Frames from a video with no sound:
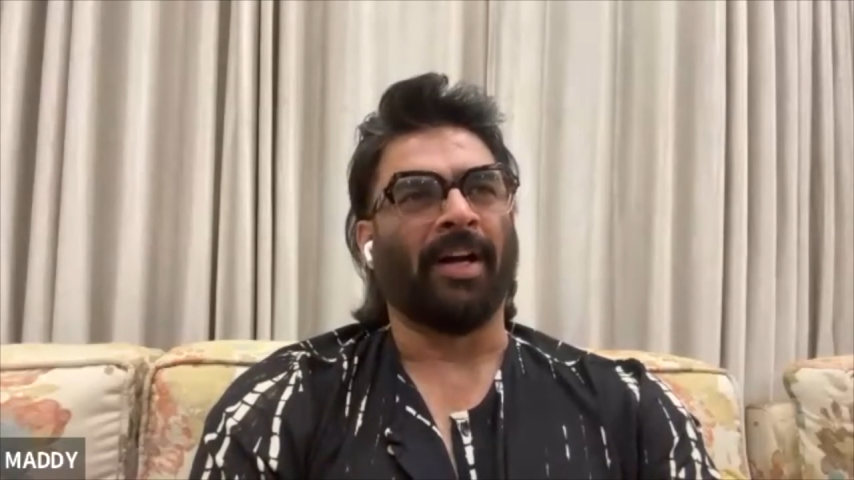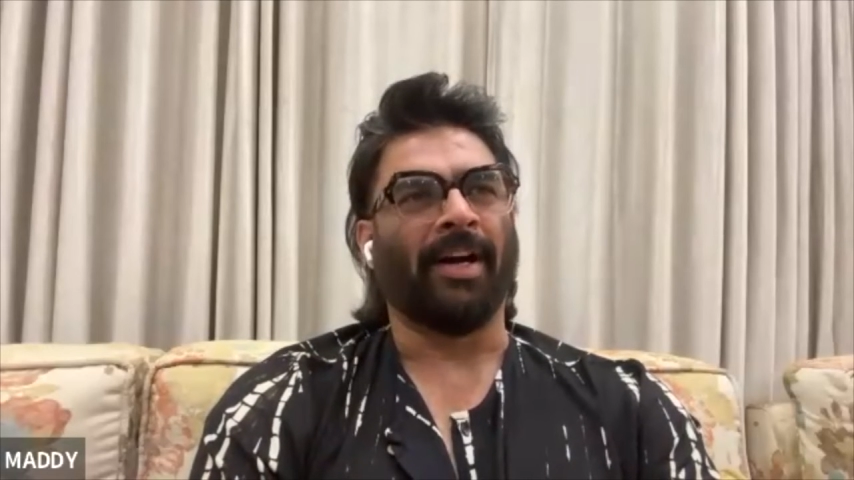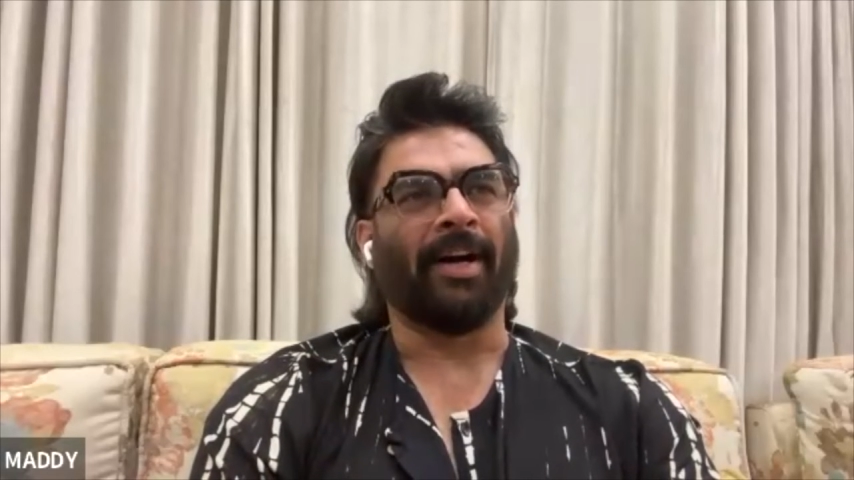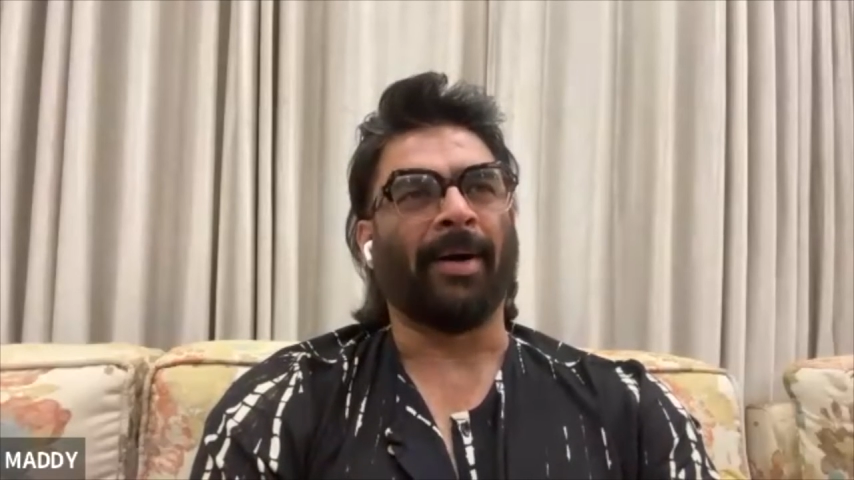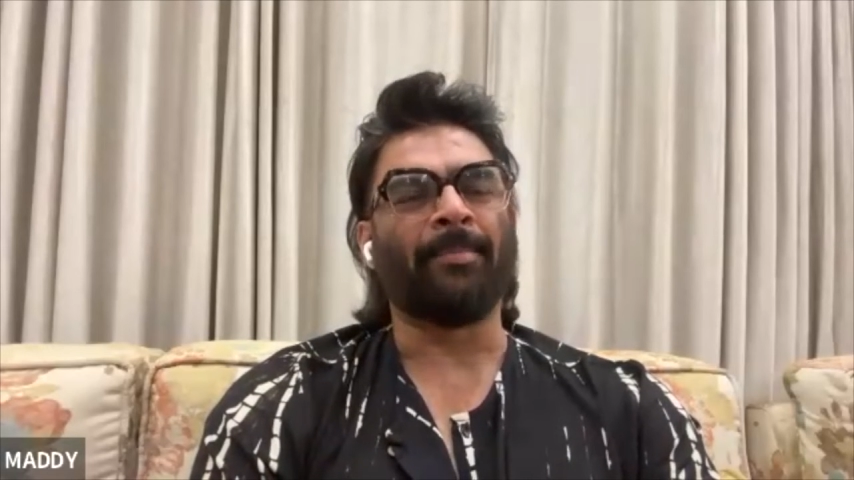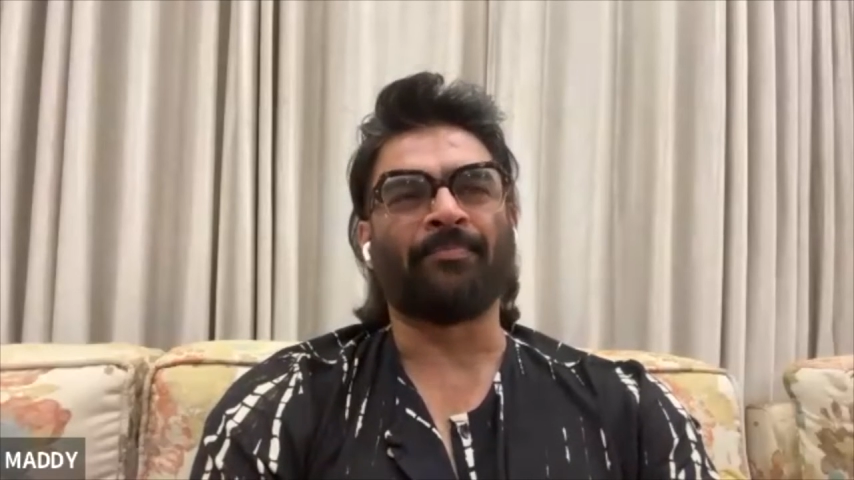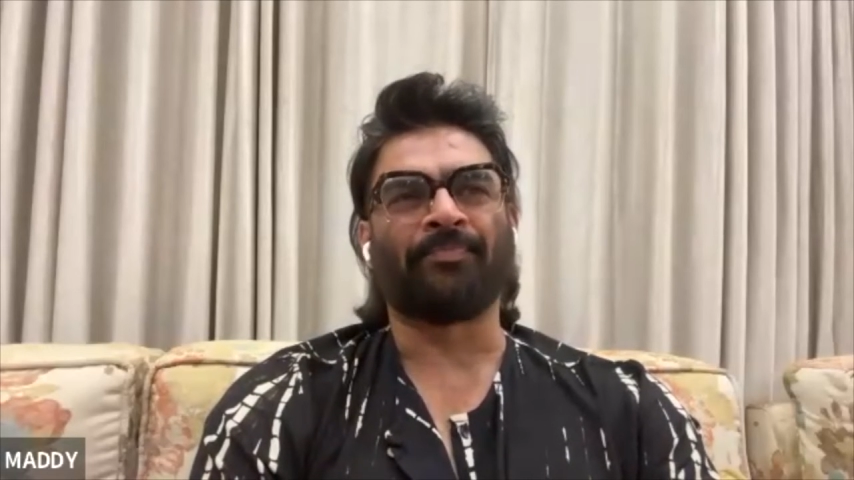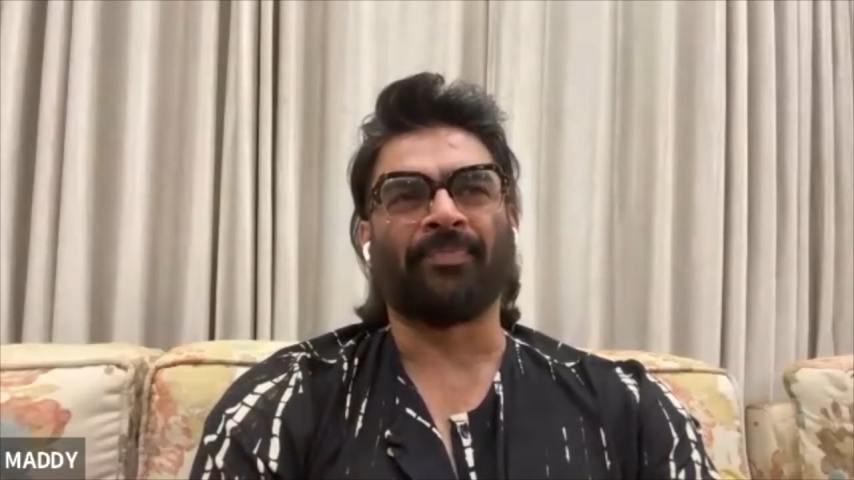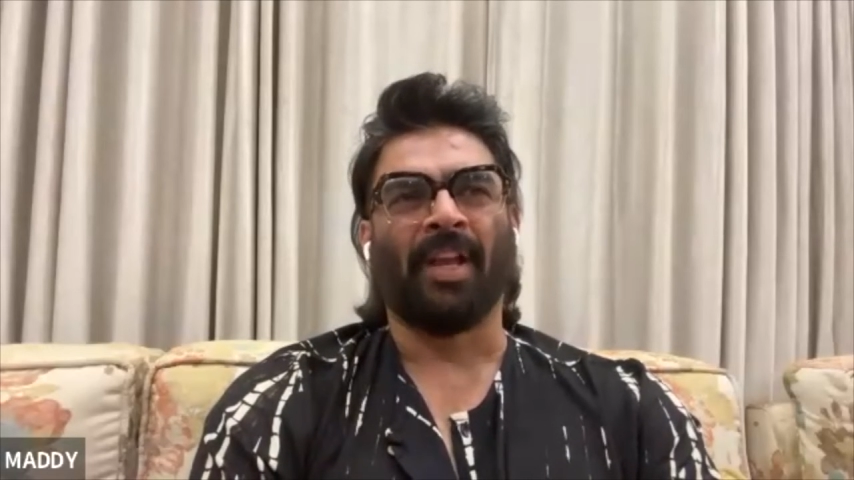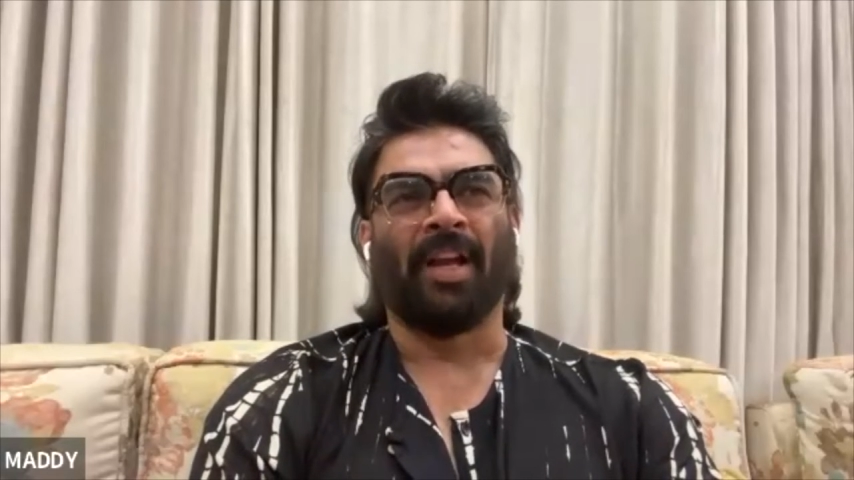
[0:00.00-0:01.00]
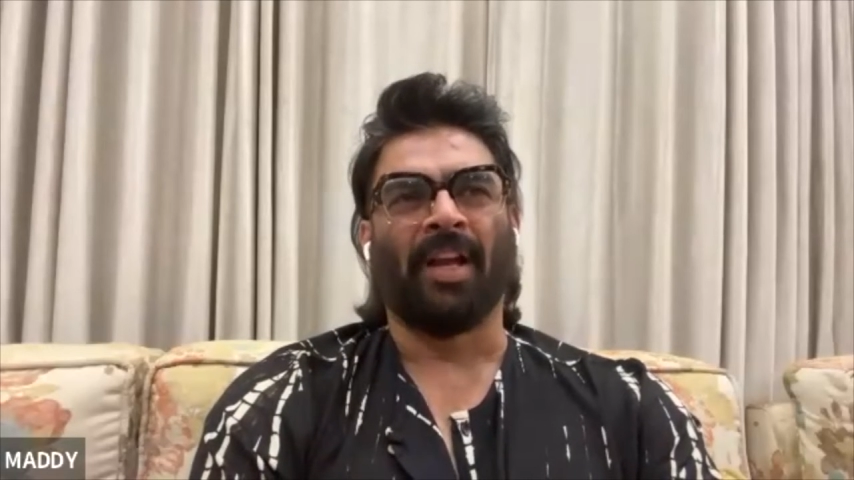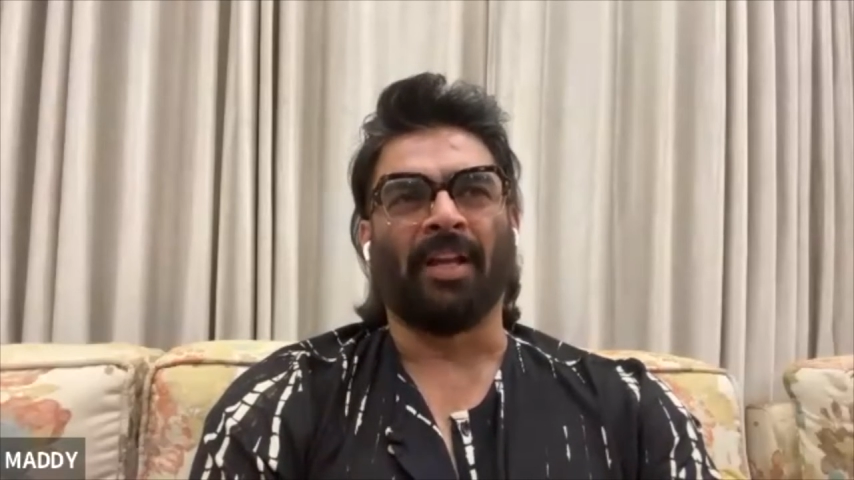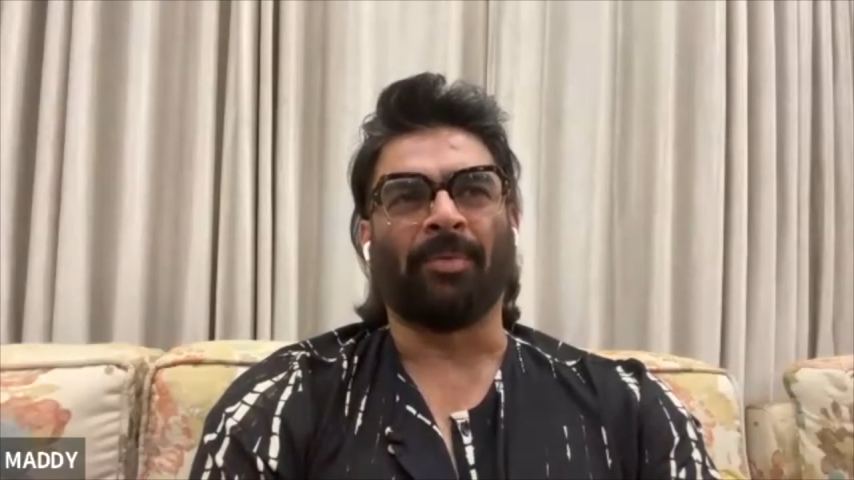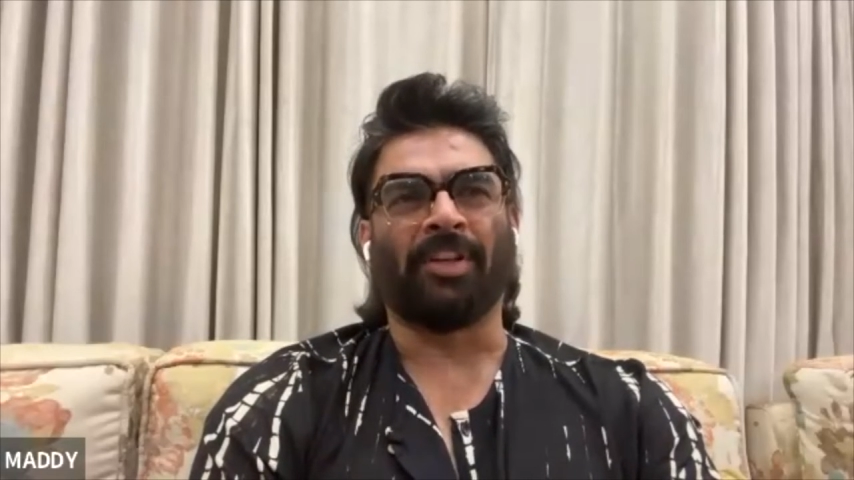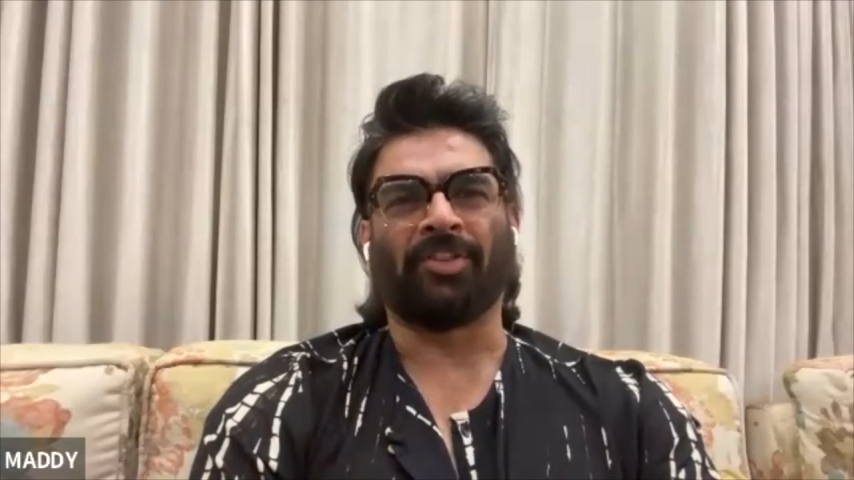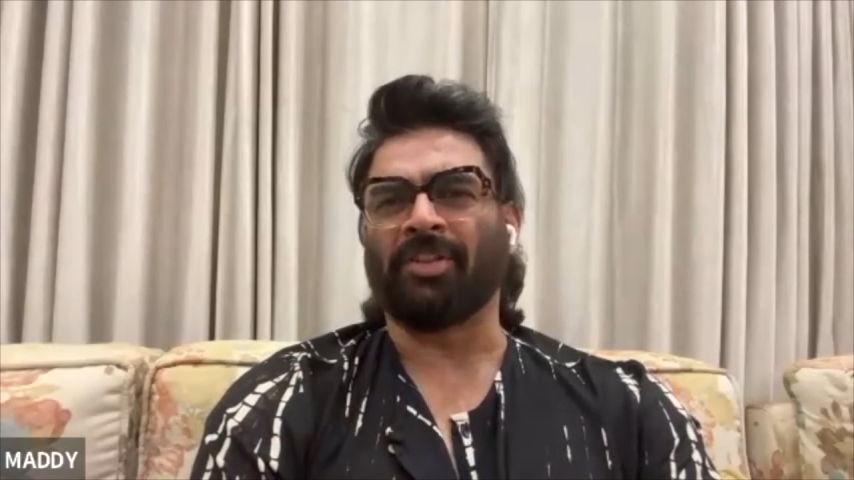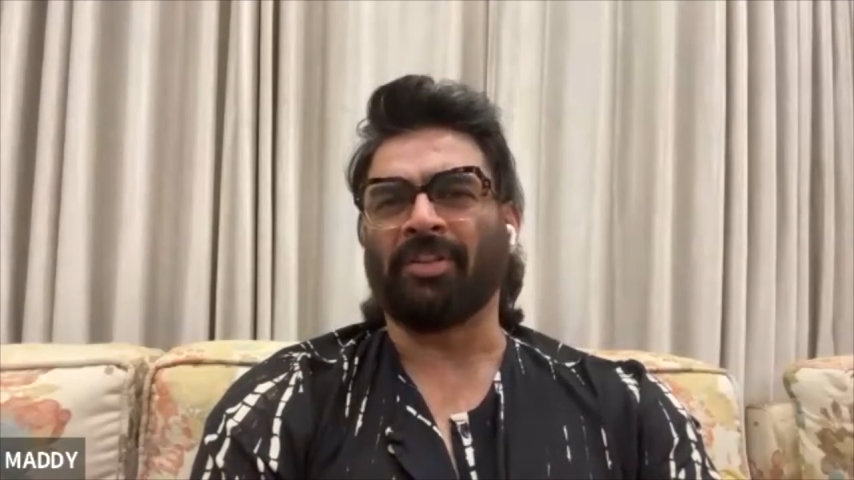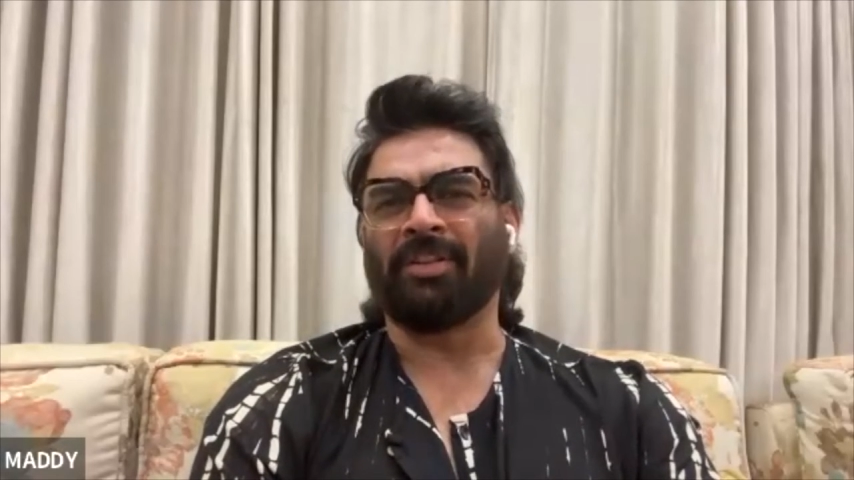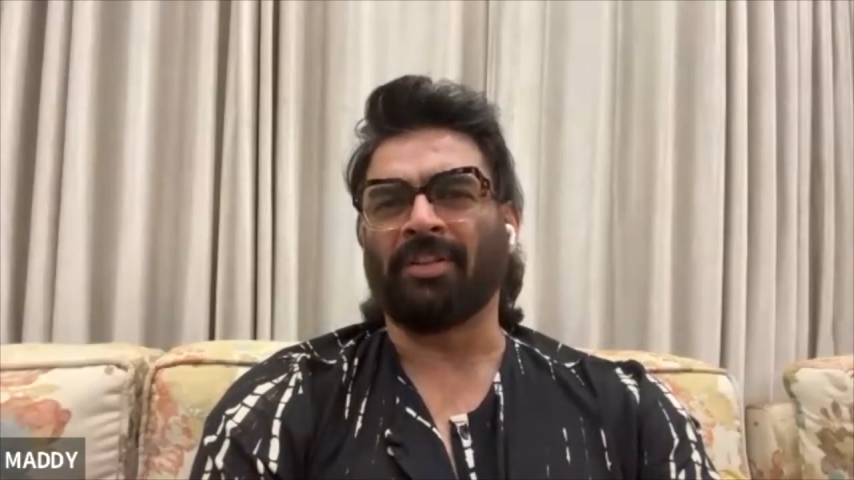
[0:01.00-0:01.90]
Um, imitation